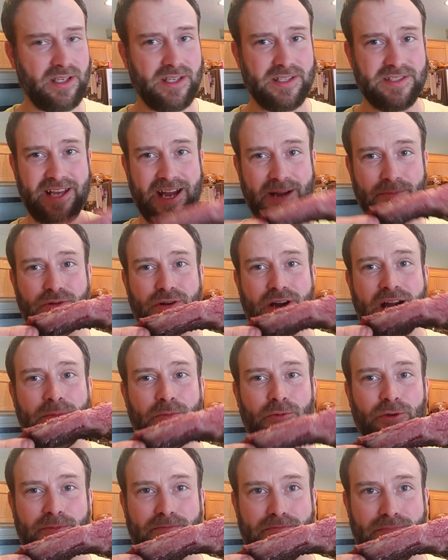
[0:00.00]
is that
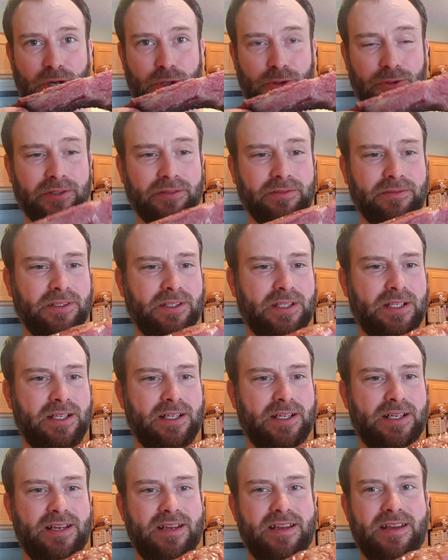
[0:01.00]
prime rib bone.
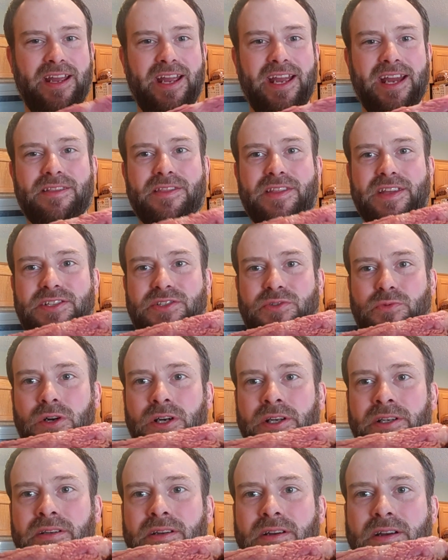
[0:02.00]
And this
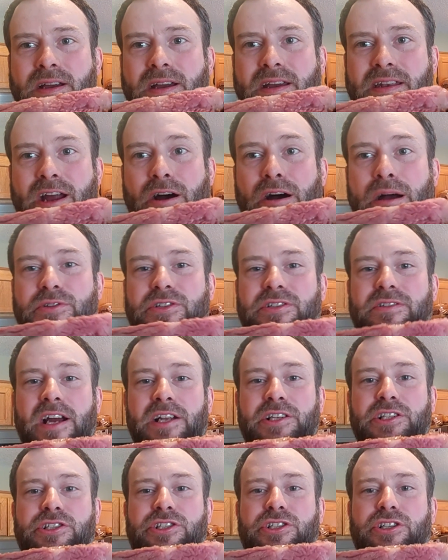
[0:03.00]
one, now
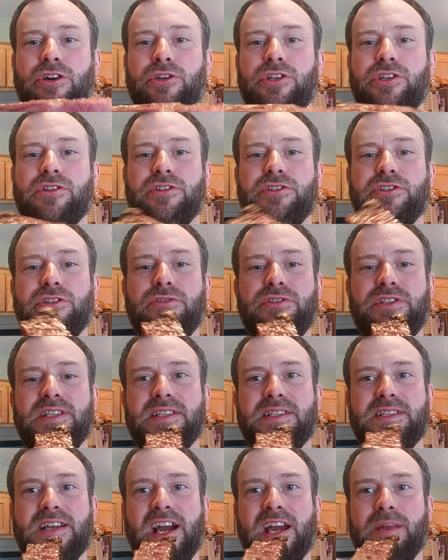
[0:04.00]
I just showed you the
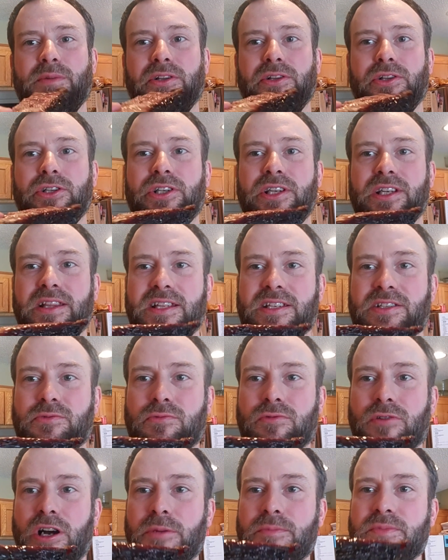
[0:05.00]
juicy side, but look at
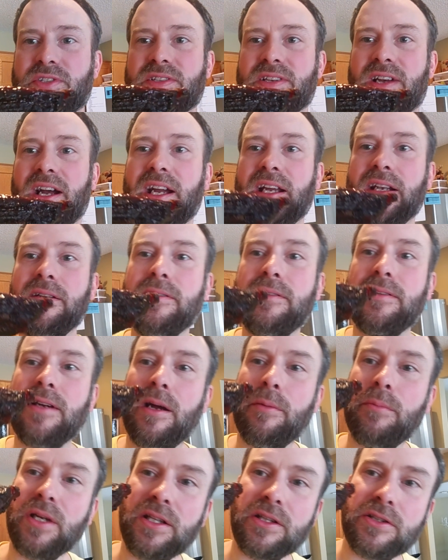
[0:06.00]
this rub side.
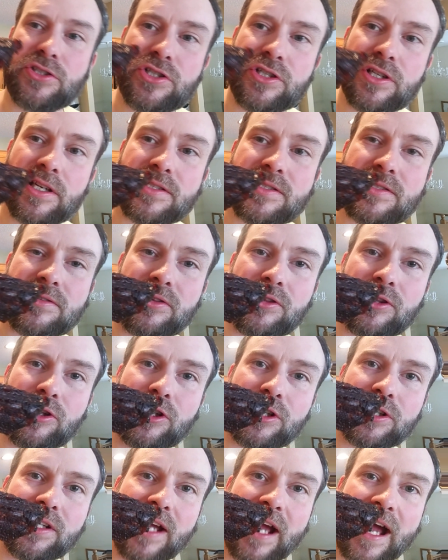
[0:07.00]
I mean, just
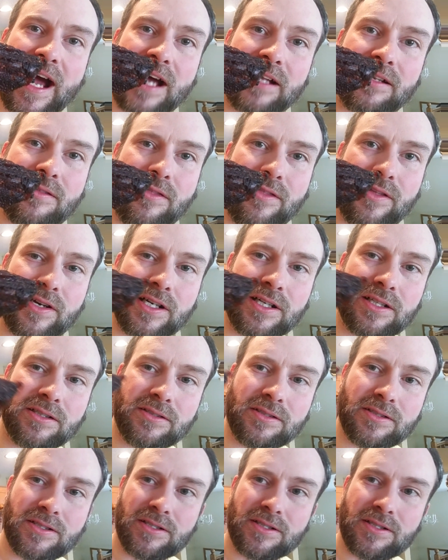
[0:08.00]
look at the